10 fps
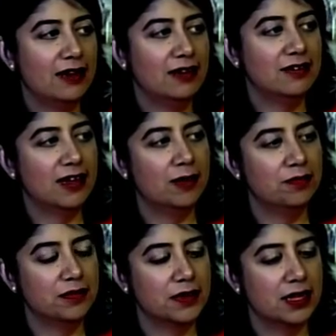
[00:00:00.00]
and
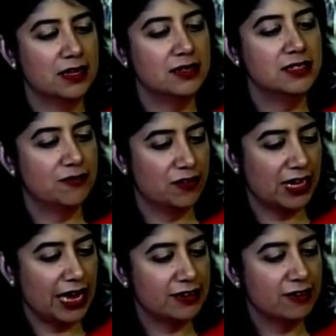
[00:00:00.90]
um, a
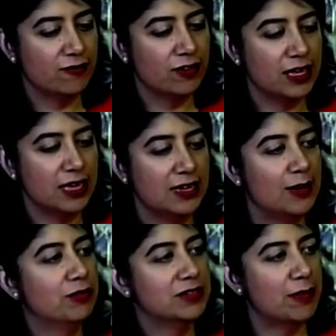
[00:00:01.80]
different candidate for the
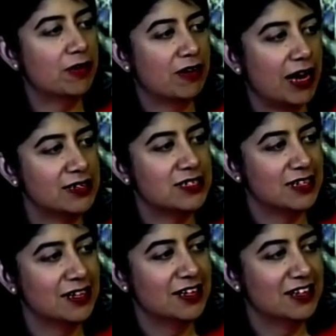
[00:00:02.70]
Liberal
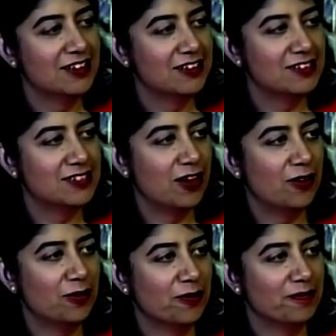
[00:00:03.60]
Democrats. Mm -hmm.
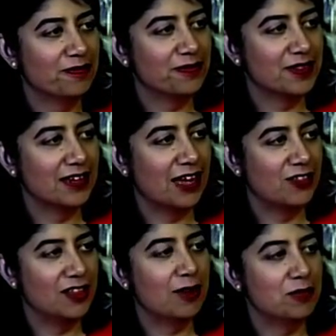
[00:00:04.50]
So I
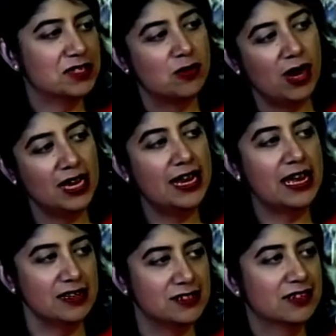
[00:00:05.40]
think that was quite
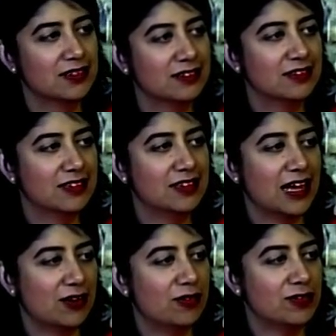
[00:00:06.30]
late that
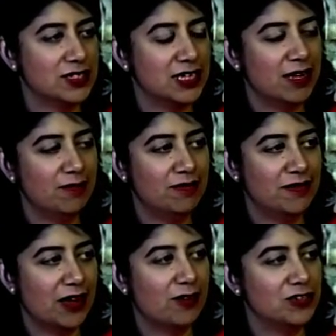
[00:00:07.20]
that yeah. Got, um,
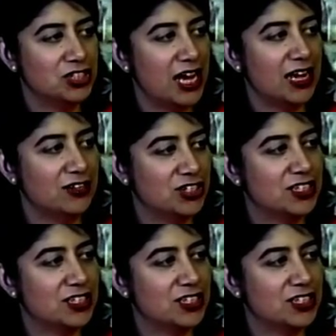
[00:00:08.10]
no, we didn't changed. have